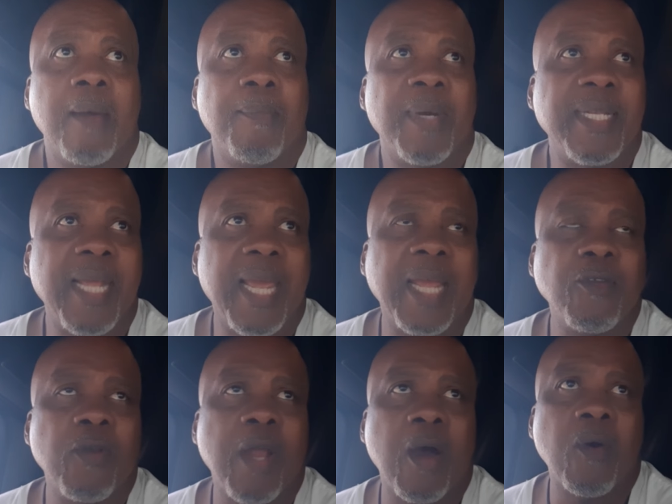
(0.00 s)
But then,
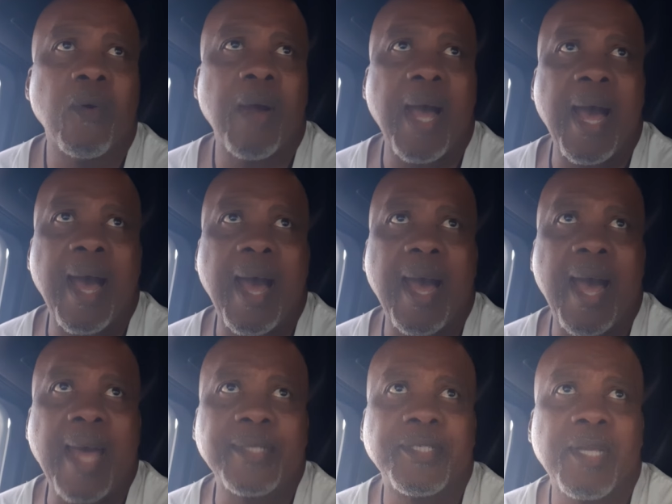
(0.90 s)
you know,
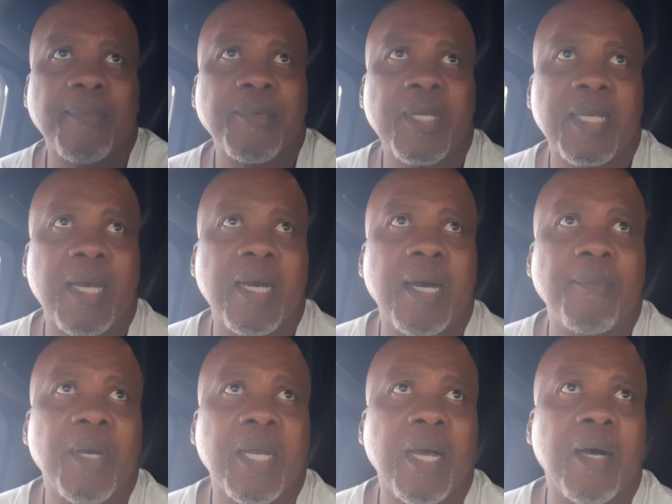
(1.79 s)
I jumped the
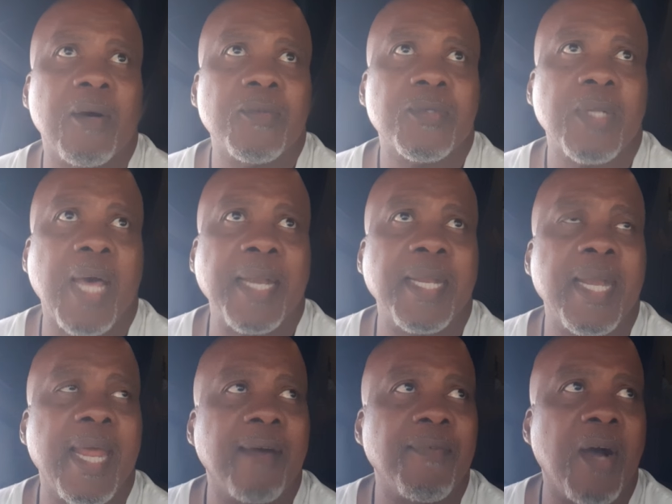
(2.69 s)
gun because I
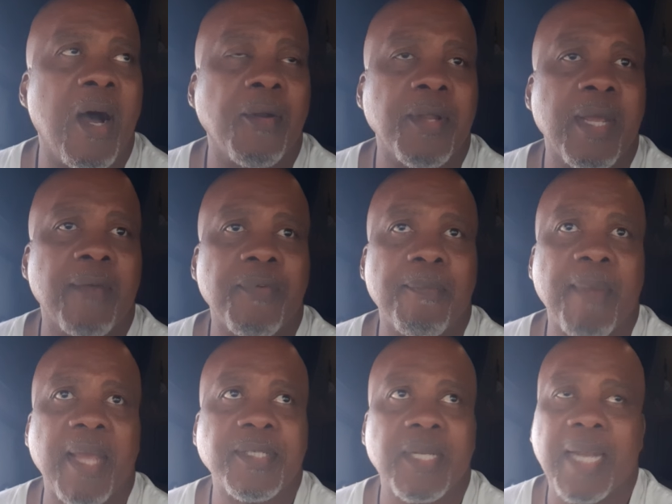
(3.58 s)
didn't have all the
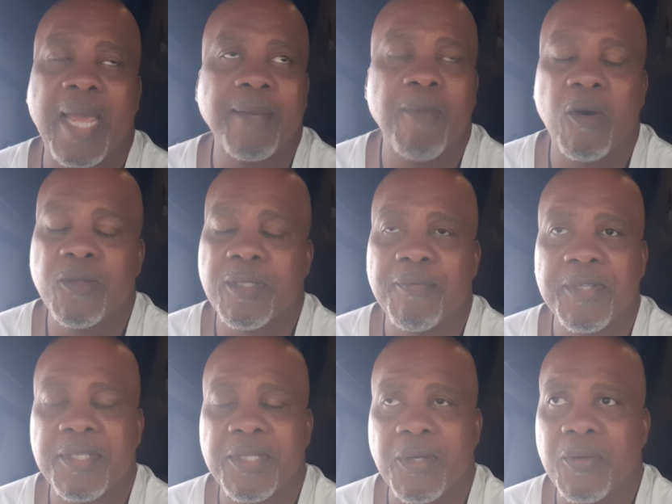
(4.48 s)
information like most of
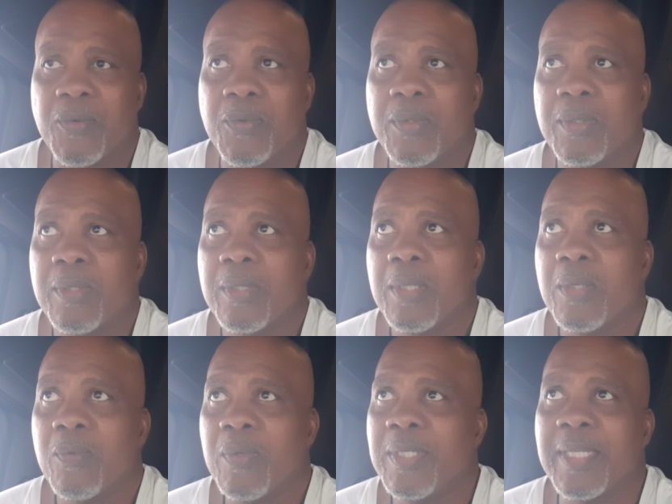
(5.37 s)
us do.
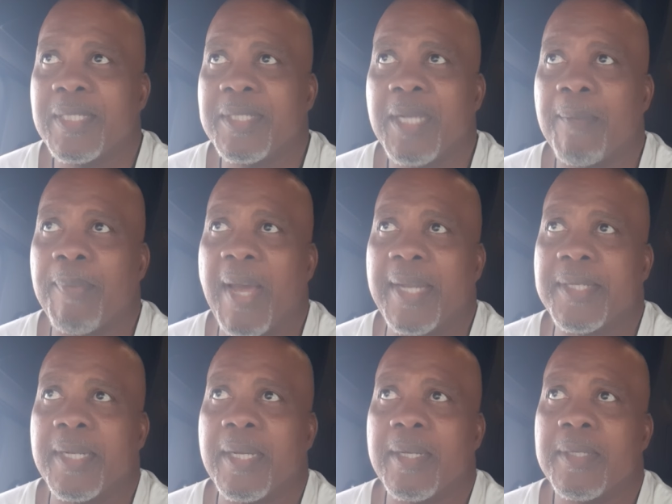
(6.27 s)
You just jump out
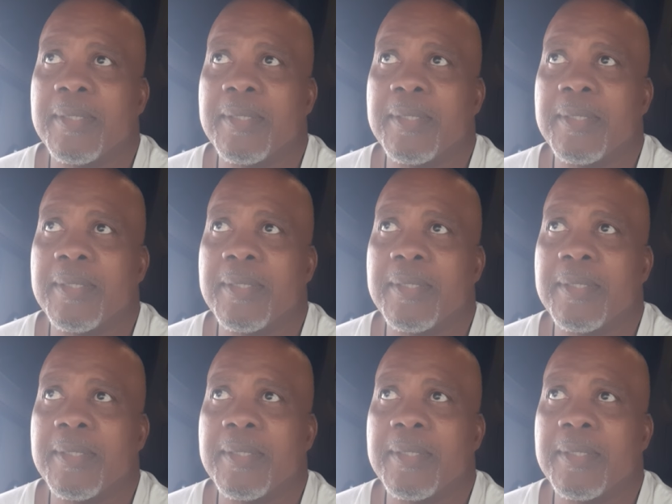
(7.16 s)
there.